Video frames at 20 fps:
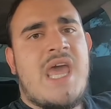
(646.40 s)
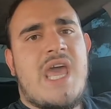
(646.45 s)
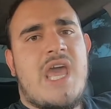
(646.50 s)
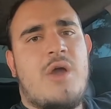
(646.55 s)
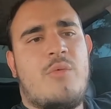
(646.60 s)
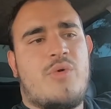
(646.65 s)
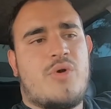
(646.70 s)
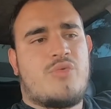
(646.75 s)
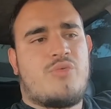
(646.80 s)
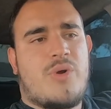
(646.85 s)
It
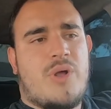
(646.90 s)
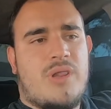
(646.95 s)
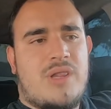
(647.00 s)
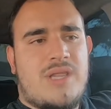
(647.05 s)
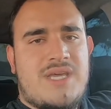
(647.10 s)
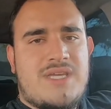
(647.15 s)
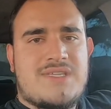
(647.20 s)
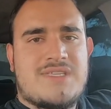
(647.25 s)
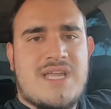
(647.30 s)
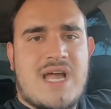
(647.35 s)
would
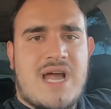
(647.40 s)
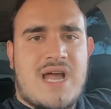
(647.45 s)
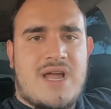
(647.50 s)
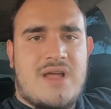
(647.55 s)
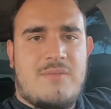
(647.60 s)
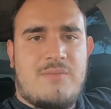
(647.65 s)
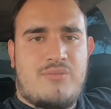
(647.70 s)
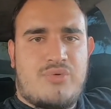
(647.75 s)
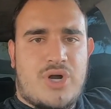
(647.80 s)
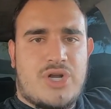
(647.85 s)
release
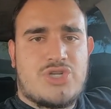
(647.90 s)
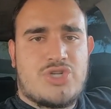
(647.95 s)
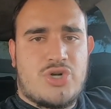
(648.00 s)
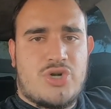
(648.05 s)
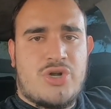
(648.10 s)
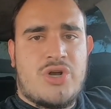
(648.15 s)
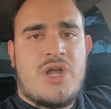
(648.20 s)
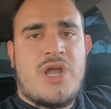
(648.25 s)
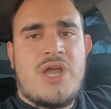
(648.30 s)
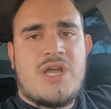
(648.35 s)
that
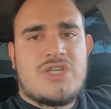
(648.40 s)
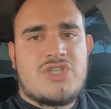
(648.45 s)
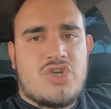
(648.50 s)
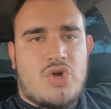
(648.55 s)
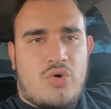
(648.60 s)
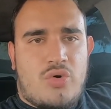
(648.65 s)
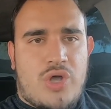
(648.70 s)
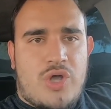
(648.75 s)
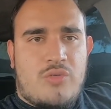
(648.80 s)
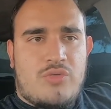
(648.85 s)
pressure,
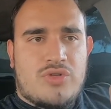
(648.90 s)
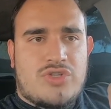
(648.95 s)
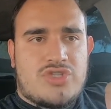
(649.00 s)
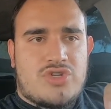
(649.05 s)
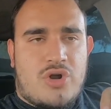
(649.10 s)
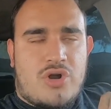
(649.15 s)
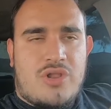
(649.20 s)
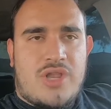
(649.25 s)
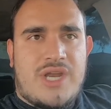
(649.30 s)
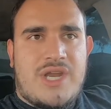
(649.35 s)
so it would
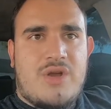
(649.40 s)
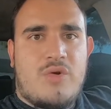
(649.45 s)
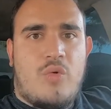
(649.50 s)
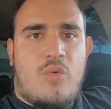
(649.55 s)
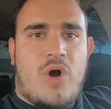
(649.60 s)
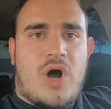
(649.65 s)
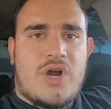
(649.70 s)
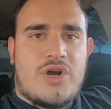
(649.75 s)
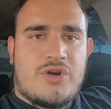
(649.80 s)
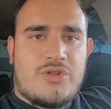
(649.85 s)
start letting
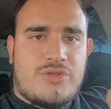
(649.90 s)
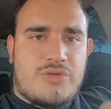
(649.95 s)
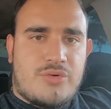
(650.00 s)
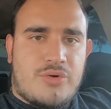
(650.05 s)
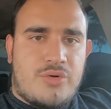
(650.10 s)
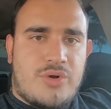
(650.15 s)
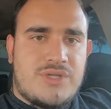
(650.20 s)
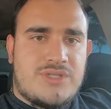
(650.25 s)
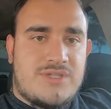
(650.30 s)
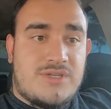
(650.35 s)
water
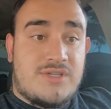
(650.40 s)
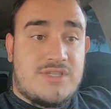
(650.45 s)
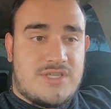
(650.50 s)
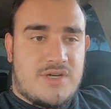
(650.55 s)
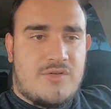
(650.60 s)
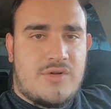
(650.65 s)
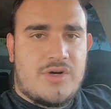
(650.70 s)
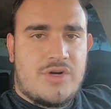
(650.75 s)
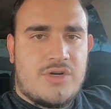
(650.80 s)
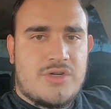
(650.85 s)
through into the
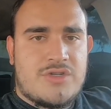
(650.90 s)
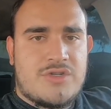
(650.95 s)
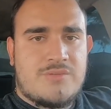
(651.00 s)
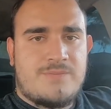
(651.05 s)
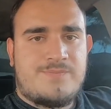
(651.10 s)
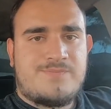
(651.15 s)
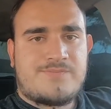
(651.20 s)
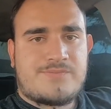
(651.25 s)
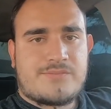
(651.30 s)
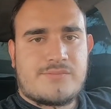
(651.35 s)
cylinders.
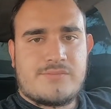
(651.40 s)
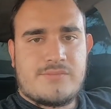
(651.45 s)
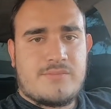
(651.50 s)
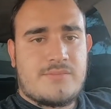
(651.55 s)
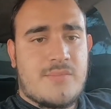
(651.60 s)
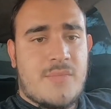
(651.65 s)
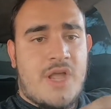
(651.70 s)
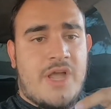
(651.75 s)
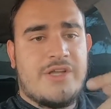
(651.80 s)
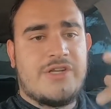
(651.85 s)

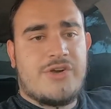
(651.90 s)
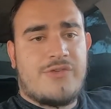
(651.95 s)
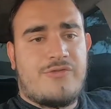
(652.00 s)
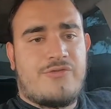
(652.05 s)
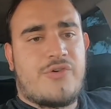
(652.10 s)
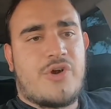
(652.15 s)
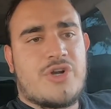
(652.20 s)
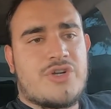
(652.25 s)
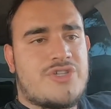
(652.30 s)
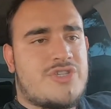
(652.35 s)
And your
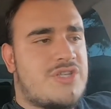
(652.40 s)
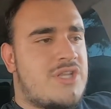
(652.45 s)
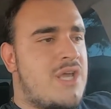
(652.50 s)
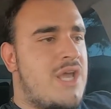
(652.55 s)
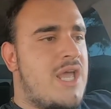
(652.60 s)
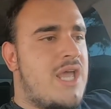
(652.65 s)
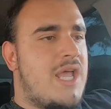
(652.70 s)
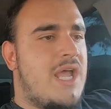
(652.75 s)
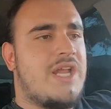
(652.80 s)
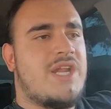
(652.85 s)
first
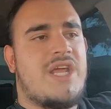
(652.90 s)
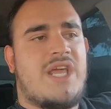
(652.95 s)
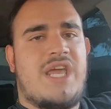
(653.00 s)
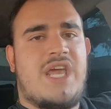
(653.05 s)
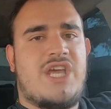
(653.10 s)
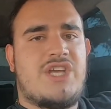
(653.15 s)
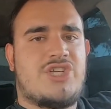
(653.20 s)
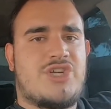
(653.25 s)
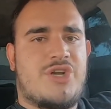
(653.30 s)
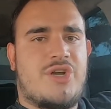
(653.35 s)

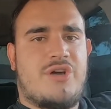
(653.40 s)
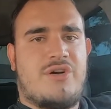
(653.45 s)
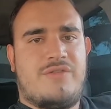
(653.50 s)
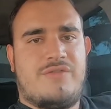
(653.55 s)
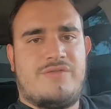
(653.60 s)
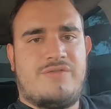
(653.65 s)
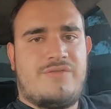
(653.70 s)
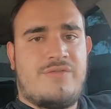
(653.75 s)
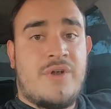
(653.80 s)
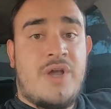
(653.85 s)
indication
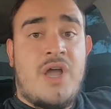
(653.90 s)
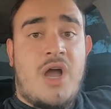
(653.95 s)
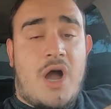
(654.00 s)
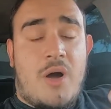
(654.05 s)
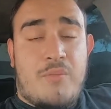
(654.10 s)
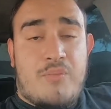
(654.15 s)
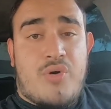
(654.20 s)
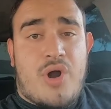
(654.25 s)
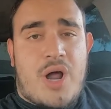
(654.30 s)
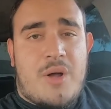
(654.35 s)
of a
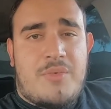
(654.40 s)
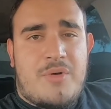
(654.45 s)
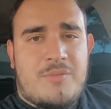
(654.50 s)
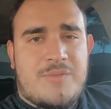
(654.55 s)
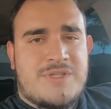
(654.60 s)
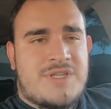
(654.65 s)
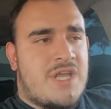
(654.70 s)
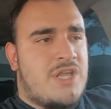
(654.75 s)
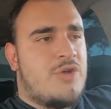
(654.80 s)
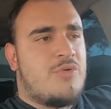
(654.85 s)
problem
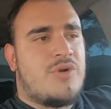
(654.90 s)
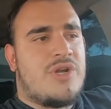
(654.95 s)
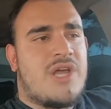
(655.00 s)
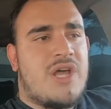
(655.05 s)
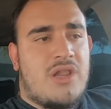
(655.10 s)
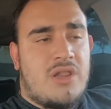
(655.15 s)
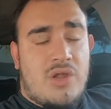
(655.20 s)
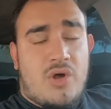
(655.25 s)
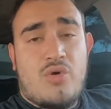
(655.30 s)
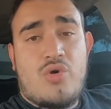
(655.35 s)
is that you would get
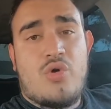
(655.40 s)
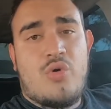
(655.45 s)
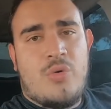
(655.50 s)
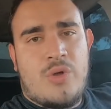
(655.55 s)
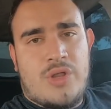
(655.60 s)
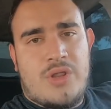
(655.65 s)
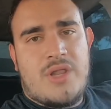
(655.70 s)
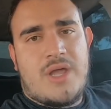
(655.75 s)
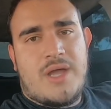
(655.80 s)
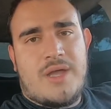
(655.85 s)
a low
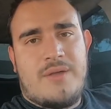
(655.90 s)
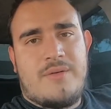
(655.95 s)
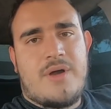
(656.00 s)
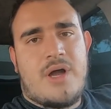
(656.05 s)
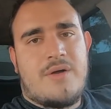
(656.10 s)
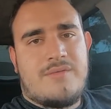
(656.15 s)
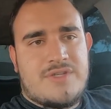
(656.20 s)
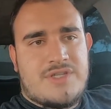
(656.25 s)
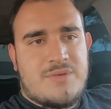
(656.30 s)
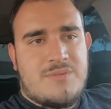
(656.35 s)
coolant light,
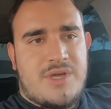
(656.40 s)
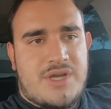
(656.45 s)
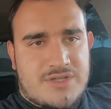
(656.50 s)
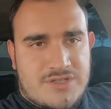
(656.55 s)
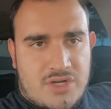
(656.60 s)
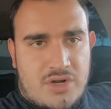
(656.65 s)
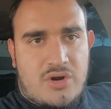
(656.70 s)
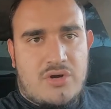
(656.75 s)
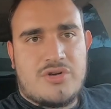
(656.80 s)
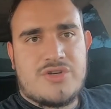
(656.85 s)
obviously because
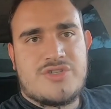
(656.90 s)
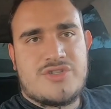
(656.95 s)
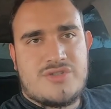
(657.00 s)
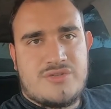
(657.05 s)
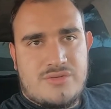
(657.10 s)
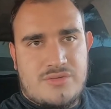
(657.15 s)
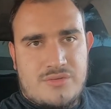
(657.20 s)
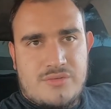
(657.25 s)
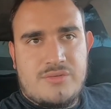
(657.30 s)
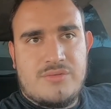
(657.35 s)
the car's
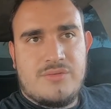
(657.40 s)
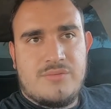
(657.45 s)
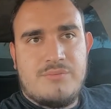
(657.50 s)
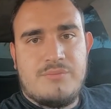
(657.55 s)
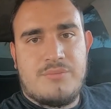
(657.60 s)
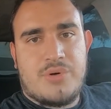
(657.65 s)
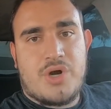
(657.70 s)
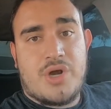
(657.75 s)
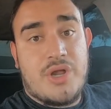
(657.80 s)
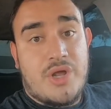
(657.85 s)

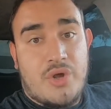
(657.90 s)
burning